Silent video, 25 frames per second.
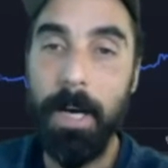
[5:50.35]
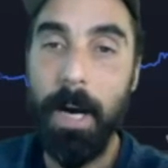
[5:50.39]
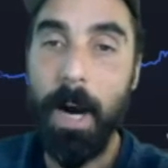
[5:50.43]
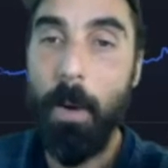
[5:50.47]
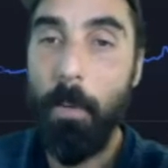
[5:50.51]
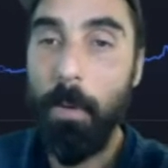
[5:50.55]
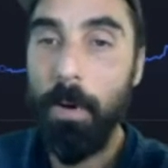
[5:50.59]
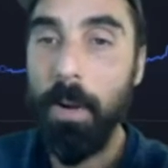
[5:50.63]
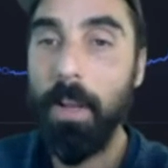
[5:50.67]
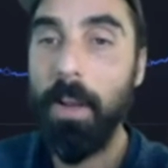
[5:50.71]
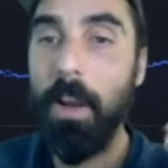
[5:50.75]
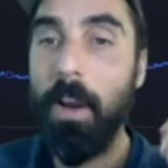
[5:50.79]
I
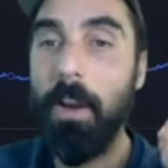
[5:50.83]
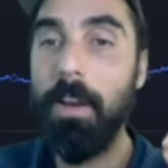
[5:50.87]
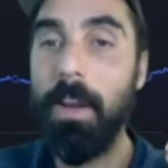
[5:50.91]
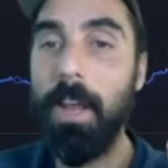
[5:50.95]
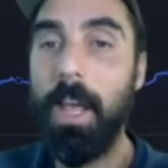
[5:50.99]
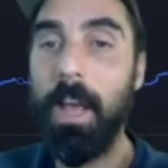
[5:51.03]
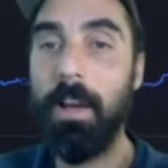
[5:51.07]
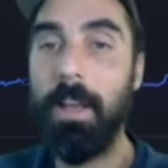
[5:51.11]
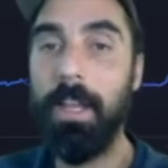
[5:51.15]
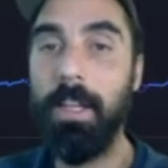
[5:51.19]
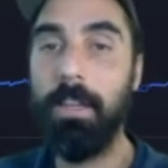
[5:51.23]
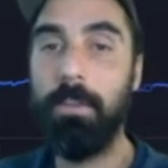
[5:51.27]
want to go
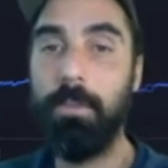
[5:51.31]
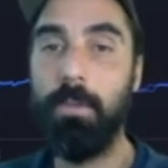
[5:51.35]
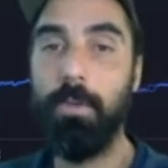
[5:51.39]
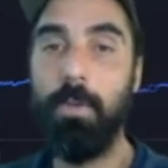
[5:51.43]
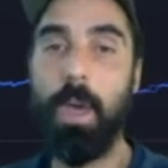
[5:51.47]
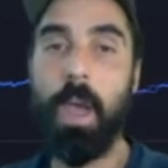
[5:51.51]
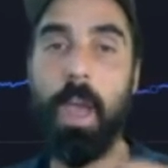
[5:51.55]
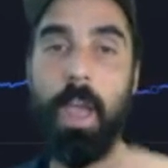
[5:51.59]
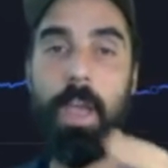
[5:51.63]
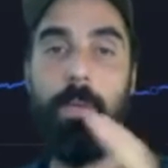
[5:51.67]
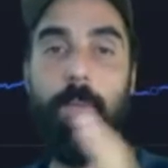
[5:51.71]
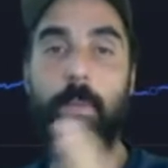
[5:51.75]
now into
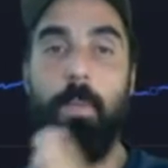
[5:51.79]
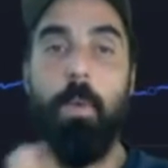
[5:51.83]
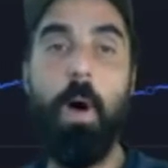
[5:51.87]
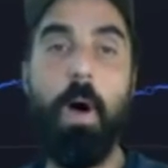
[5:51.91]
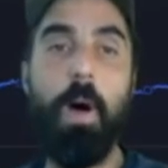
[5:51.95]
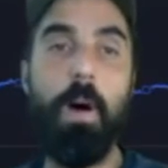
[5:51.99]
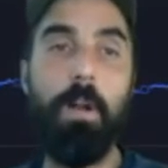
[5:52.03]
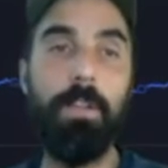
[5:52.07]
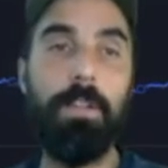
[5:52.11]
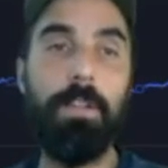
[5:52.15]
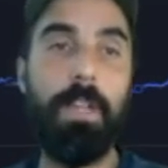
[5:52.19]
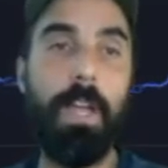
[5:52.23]
a
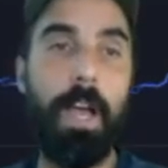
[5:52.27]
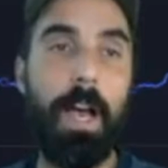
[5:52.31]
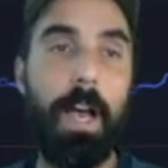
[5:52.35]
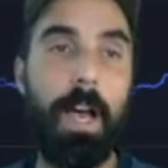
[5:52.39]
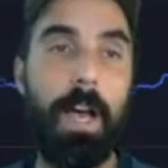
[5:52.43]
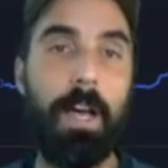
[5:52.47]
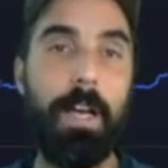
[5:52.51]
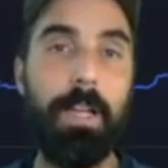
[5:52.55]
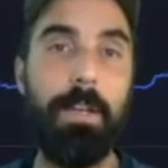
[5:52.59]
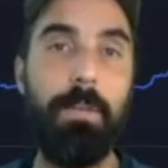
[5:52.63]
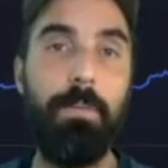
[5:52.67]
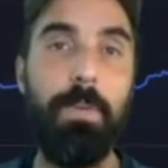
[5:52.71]
wild
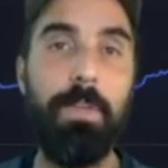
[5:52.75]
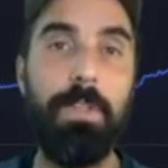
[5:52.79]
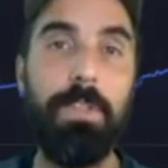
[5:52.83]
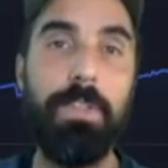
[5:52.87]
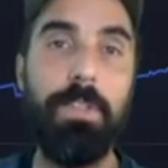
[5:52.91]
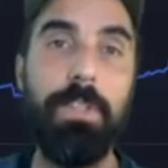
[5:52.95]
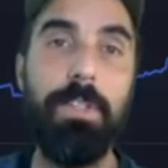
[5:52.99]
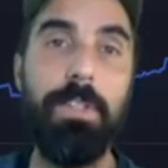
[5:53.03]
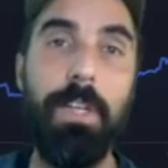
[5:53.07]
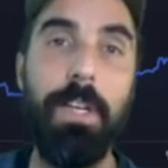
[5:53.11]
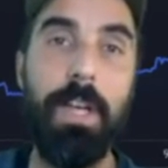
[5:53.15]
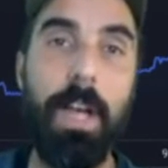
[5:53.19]
card,
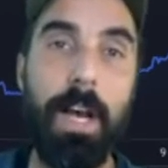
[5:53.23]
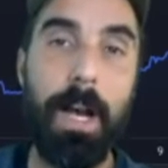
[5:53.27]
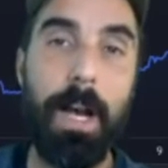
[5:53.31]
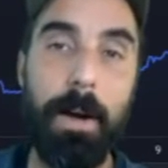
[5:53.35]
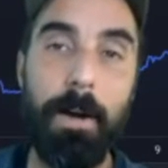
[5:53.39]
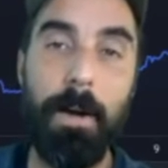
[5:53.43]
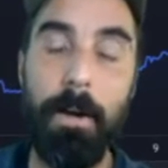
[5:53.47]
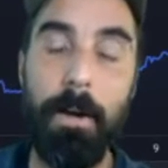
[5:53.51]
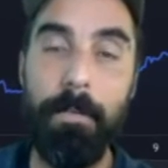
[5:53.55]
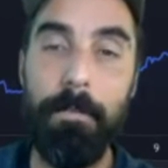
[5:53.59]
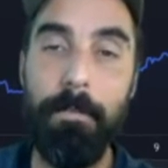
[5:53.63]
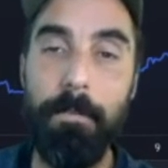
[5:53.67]
which
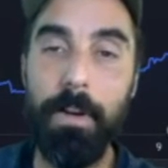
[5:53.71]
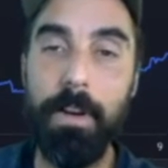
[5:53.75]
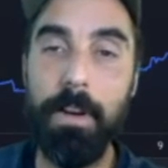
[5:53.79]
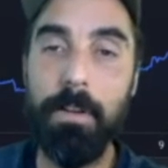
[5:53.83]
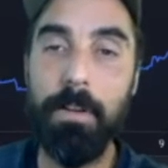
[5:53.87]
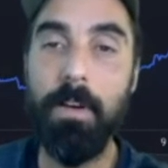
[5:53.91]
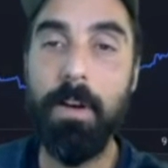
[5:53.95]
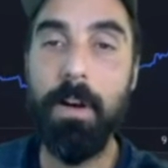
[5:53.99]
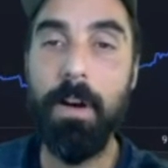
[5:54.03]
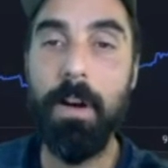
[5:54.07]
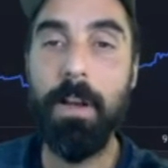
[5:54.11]
a friend of